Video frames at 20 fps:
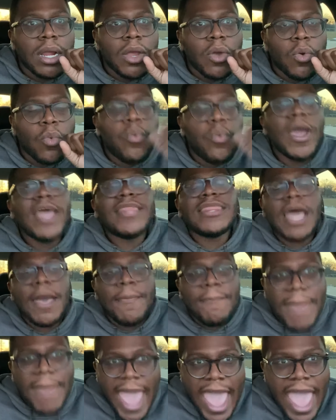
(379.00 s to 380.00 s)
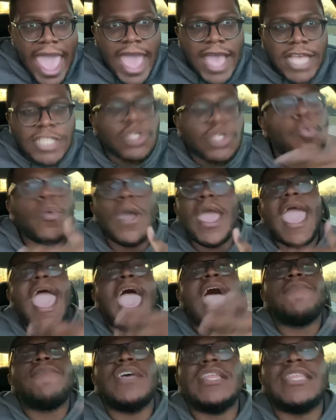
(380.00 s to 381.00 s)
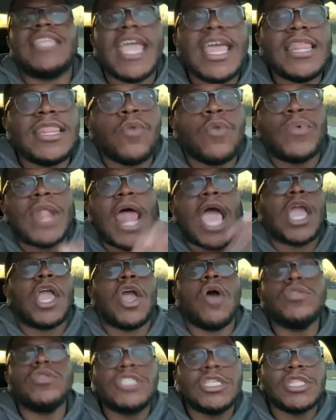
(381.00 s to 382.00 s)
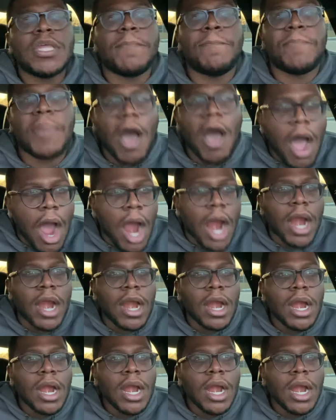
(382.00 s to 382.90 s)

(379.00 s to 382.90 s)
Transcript: with a mask when evidently when I go to the bar,